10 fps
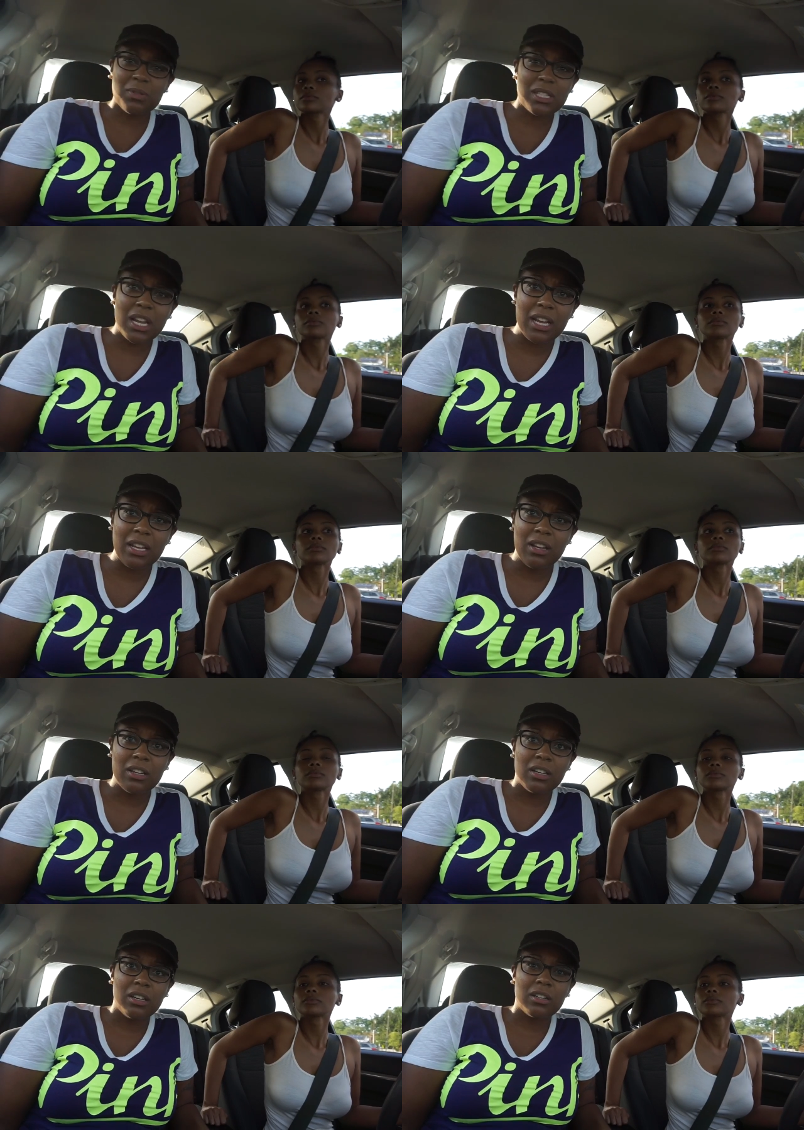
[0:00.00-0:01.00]
Speaker 1: was like,
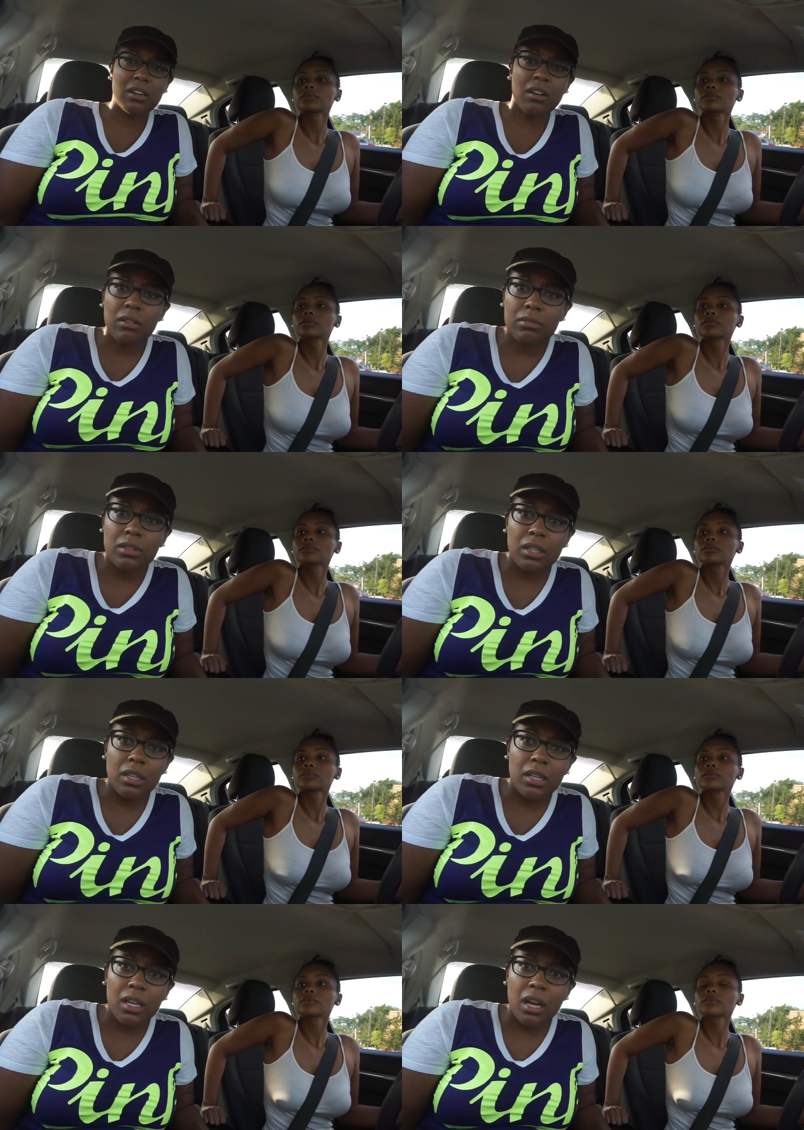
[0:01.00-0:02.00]
girl,
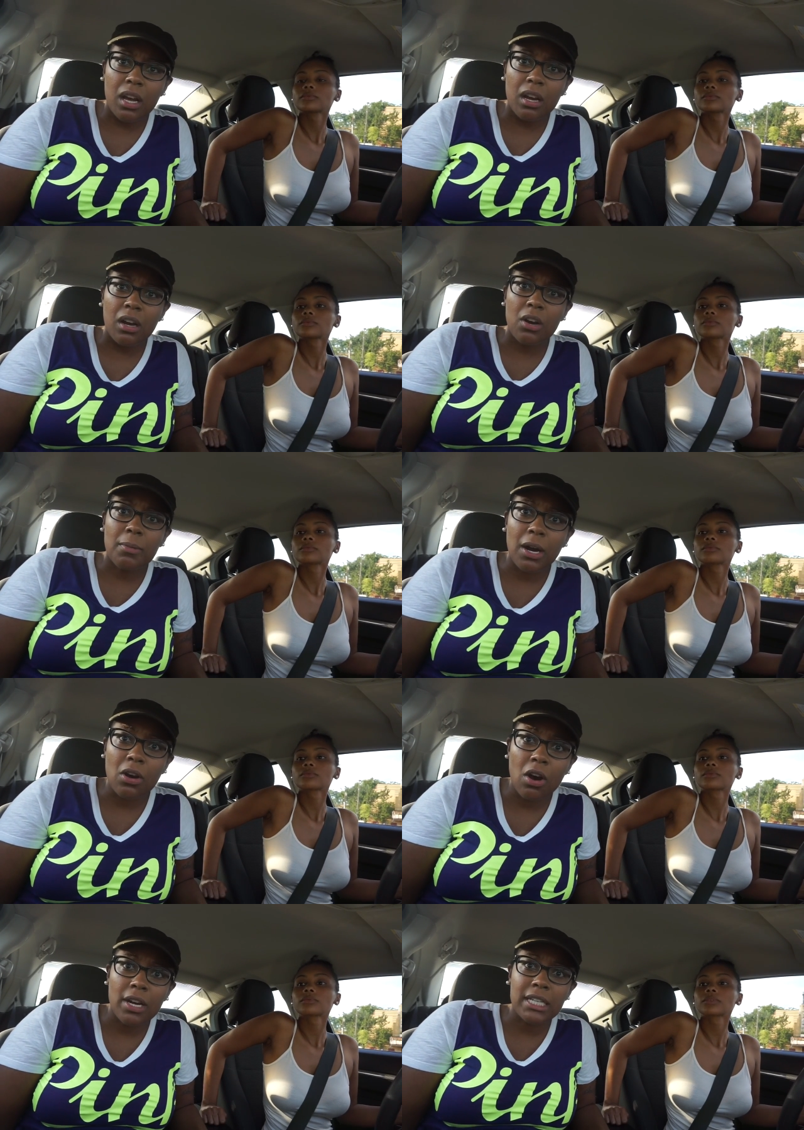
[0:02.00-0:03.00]
oh my
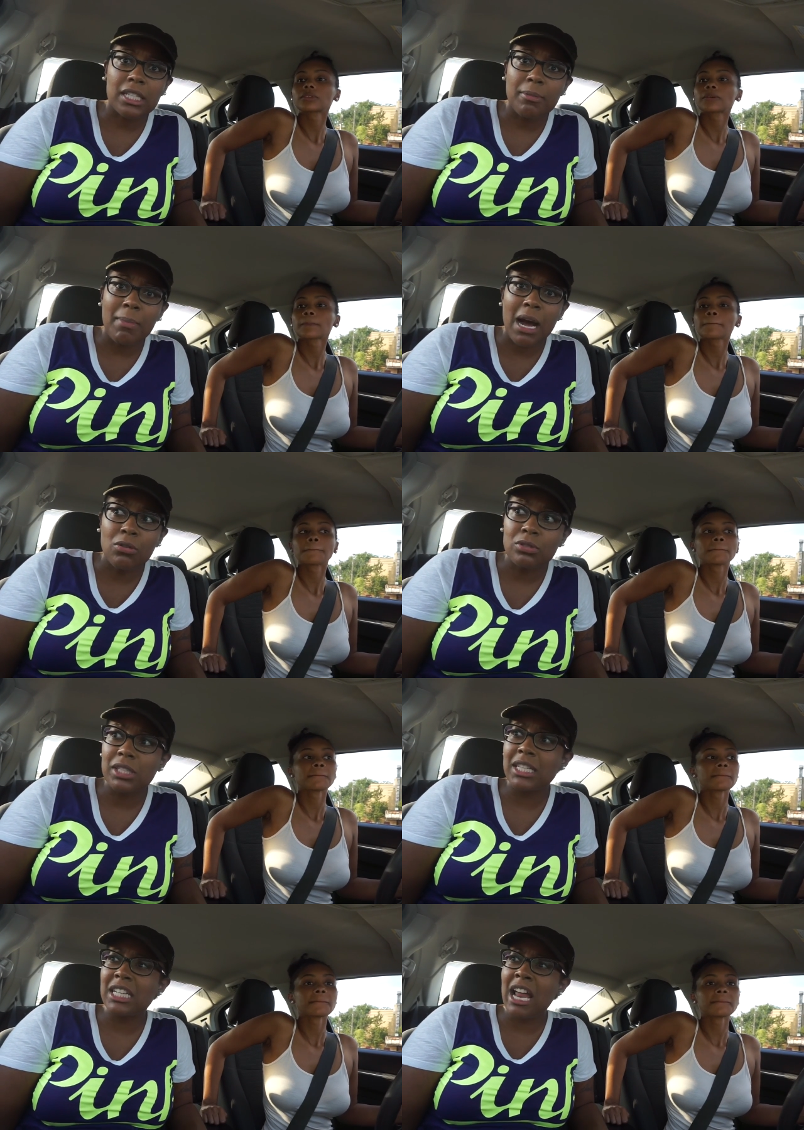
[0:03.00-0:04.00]
god it's a
Speaker 2: mouse
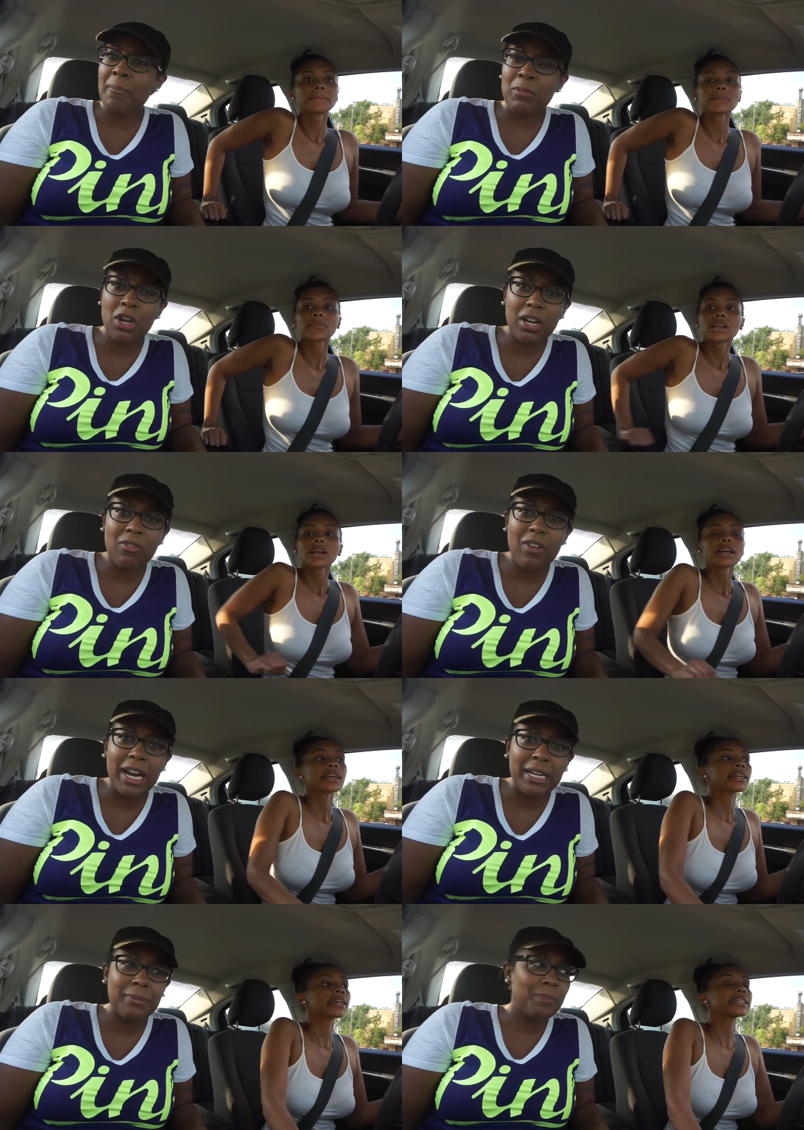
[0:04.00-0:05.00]
and then i'm looking
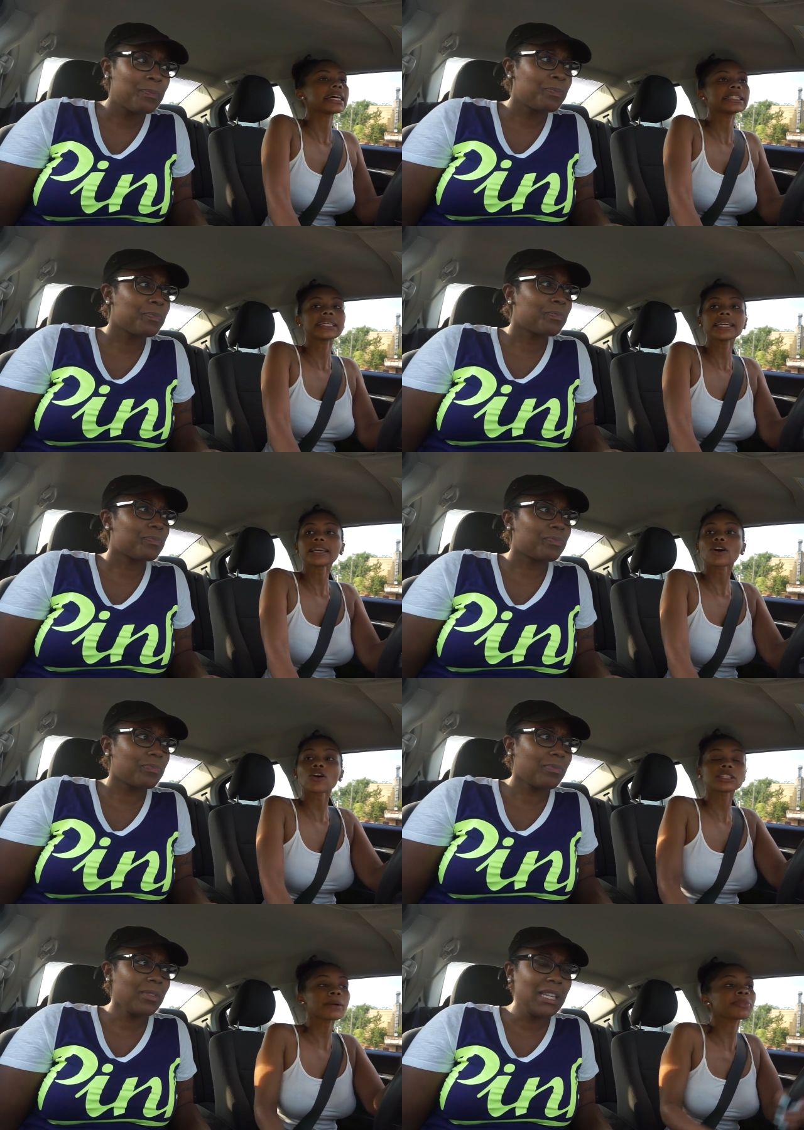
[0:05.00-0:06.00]
right because i seen it
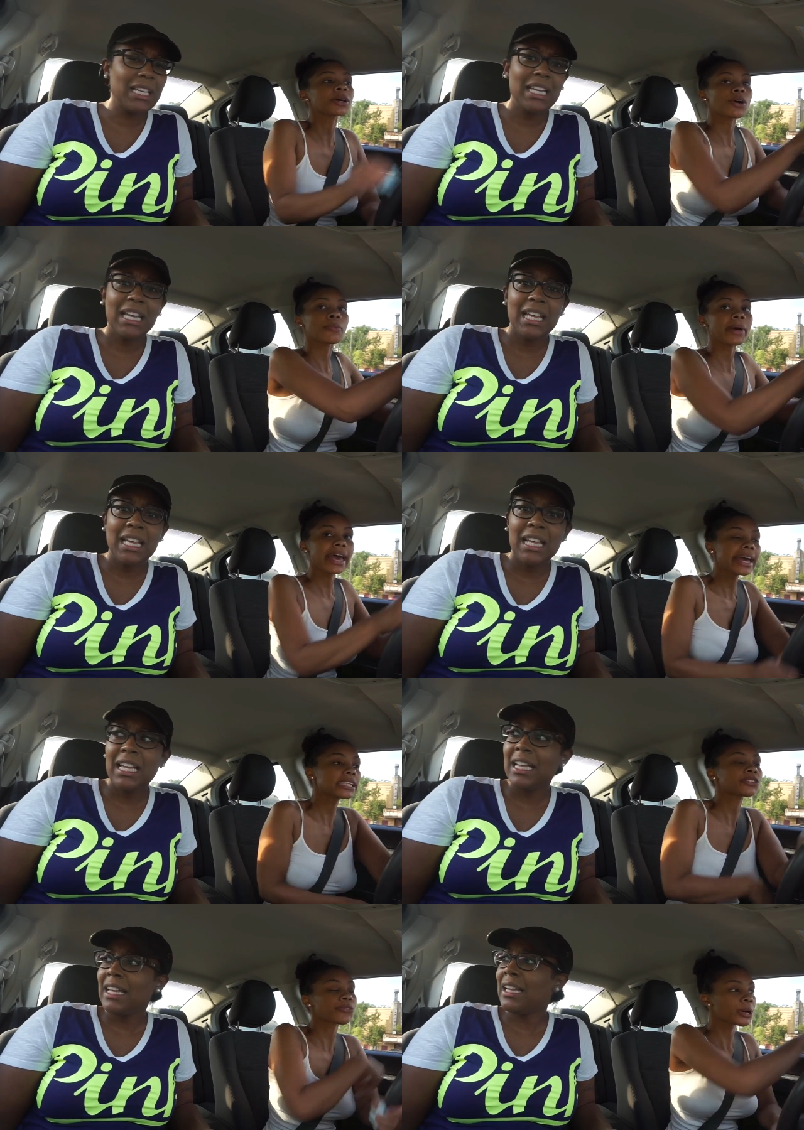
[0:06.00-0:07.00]
go something go
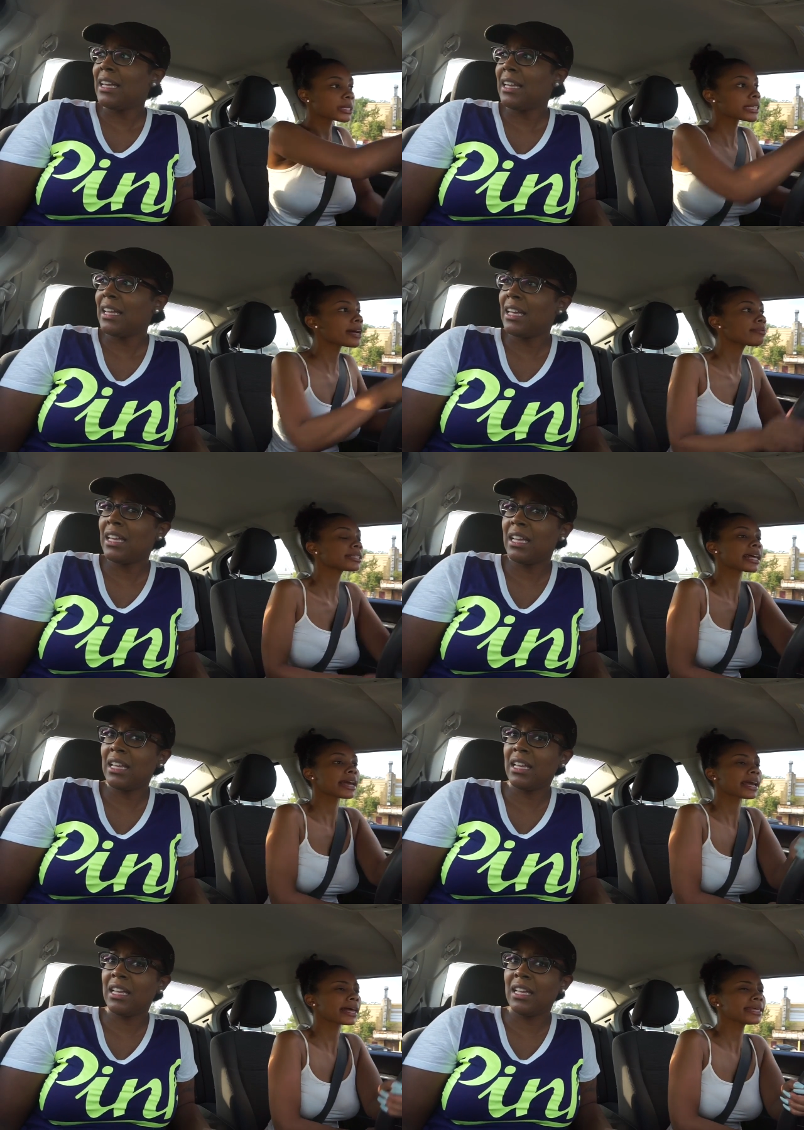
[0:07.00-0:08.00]
past first and i was
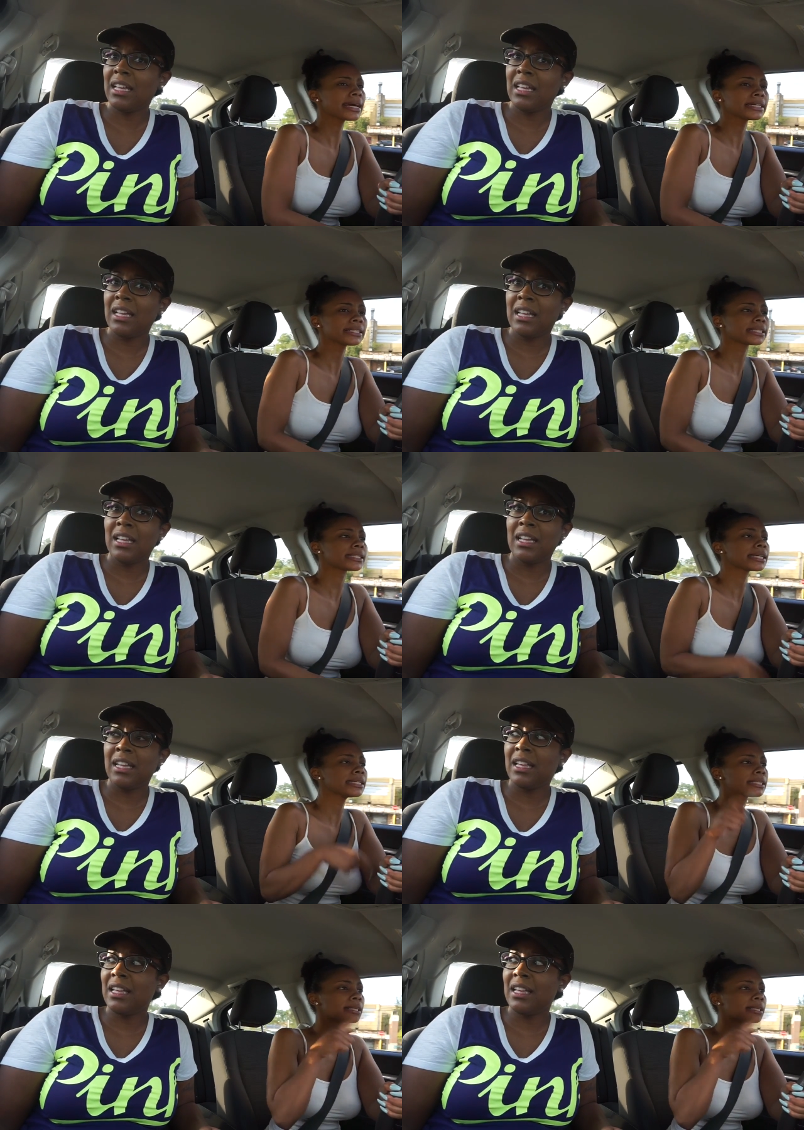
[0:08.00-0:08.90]
like i think i just seen